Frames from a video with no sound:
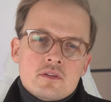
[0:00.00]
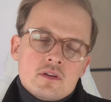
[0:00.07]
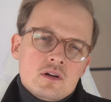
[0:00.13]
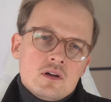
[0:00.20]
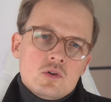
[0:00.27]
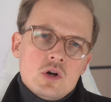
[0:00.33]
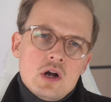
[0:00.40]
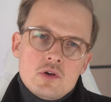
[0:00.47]

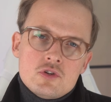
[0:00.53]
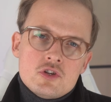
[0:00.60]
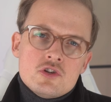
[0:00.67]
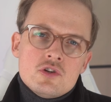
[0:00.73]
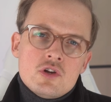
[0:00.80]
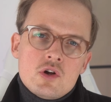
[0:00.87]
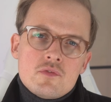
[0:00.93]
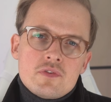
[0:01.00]
So how do you
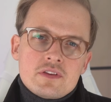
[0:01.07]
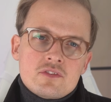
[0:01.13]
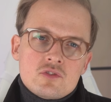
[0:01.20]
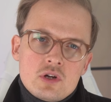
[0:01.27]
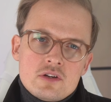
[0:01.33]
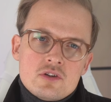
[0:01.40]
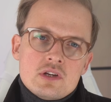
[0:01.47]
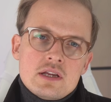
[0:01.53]
know if a
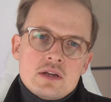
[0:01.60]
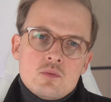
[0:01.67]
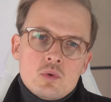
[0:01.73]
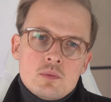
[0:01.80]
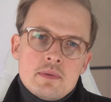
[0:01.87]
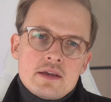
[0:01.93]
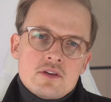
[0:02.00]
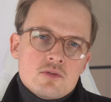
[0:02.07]
strategy
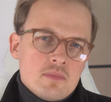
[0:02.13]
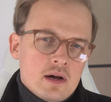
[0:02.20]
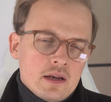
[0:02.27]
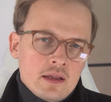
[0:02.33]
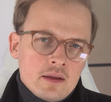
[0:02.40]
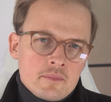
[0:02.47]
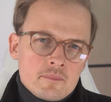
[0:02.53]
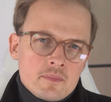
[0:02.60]
will make you
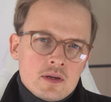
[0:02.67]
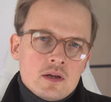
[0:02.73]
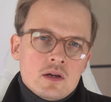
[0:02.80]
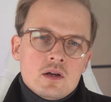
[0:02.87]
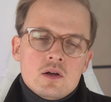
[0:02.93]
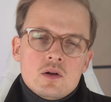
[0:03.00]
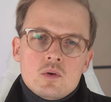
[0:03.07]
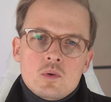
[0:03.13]
money?
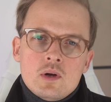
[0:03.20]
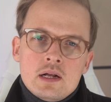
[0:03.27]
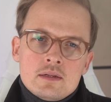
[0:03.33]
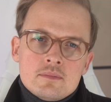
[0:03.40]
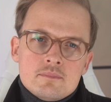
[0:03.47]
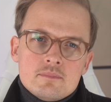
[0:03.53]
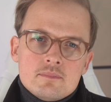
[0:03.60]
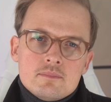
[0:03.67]

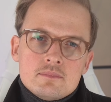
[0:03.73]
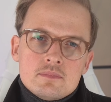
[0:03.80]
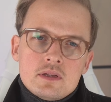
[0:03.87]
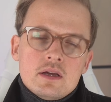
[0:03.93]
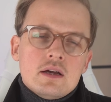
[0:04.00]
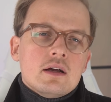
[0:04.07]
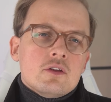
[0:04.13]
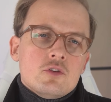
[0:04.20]
Well,
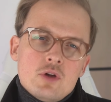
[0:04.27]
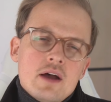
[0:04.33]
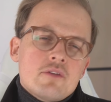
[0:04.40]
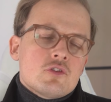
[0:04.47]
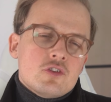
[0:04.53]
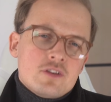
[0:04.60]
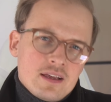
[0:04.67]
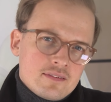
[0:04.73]
you have
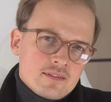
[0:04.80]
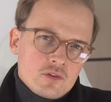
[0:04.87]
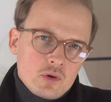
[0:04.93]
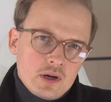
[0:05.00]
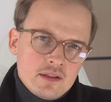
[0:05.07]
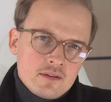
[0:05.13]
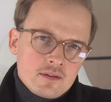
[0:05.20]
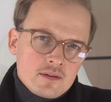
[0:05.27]
to test it,
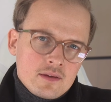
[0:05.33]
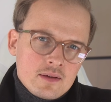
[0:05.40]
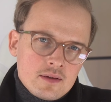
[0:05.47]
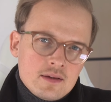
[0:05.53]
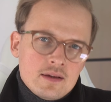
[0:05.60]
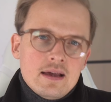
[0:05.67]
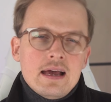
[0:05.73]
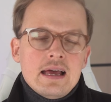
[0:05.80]
right?
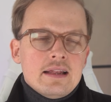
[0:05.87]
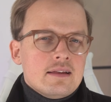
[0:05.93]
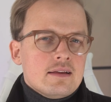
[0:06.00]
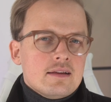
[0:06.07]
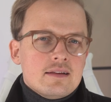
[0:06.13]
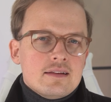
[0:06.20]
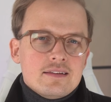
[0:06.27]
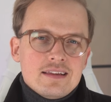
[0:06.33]
And
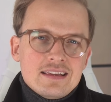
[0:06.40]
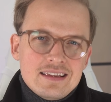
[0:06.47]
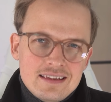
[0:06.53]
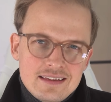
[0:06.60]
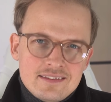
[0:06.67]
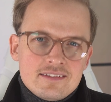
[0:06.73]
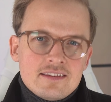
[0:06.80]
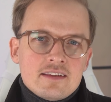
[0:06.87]
the
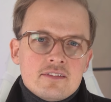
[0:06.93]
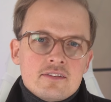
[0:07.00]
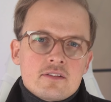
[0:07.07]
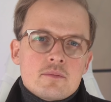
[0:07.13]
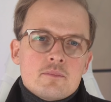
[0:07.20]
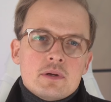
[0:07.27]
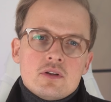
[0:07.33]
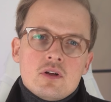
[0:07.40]
easiest
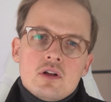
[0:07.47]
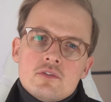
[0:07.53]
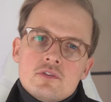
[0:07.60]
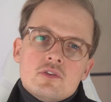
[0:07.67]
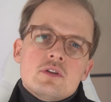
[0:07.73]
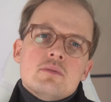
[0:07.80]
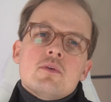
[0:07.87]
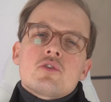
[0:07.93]
but
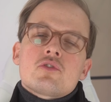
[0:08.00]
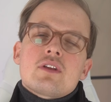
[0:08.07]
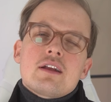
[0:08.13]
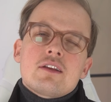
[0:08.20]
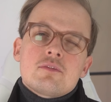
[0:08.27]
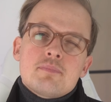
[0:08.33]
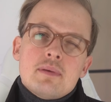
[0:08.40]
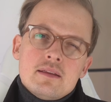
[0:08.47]
also the most
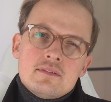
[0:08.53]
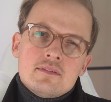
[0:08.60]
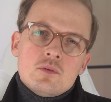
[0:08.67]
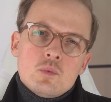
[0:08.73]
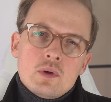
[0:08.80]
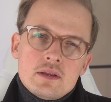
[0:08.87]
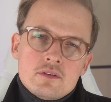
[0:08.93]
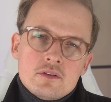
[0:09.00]
expensive
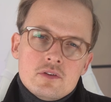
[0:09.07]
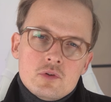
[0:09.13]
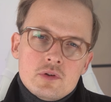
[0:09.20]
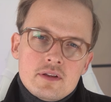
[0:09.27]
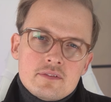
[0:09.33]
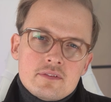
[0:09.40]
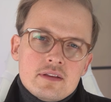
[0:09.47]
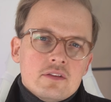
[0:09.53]
way to do
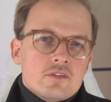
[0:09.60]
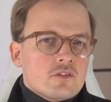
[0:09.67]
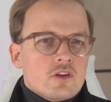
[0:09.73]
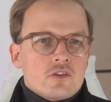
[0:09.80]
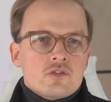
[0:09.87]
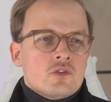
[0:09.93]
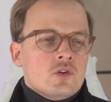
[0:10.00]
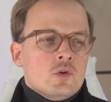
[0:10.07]
this is
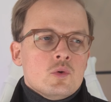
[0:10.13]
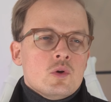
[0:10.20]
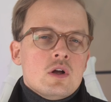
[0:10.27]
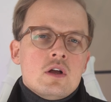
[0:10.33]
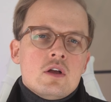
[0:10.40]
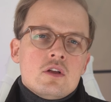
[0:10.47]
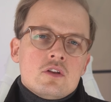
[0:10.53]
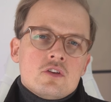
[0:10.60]
just to
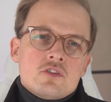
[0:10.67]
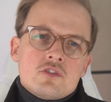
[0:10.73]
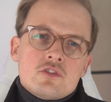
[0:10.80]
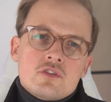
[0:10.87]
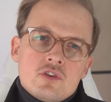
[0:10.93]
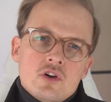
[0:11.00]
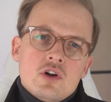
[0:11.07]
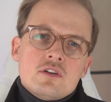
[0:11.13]

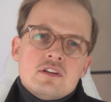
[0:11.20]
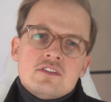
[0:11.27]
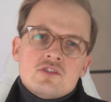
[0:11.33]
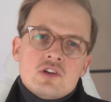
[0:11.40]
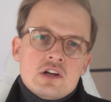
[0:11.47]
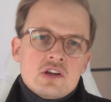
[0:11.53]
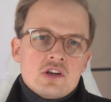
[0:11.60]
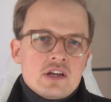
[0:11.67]
start the
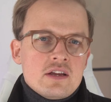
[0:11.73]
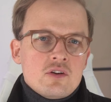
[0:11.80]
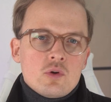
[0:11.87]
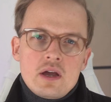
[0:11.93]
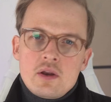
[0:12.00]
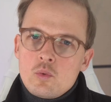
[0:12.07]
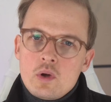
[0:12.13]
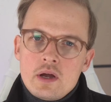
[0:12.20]
strategy
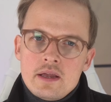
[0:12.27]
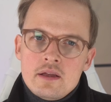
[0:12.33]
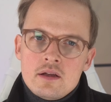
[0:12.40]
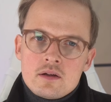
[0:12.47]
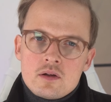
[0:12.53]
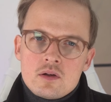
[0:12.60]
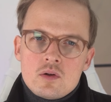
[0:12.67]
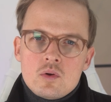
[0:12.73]
right away
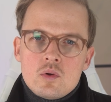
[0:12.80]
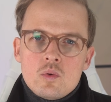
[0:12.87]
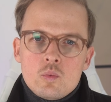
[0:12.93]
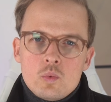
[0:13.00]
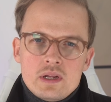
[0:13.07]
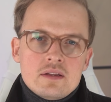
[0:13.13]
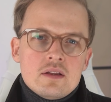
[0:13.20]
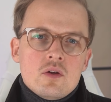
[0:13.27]

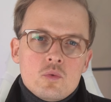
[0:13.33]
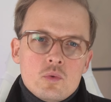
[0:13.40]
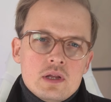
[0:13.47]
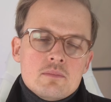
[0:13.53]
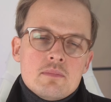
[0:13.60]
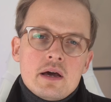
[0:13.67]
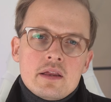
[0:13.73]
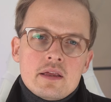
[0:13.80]
with
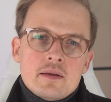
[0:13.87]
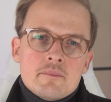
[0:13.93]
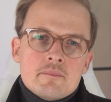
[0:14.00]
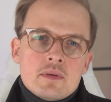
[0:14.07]
real money.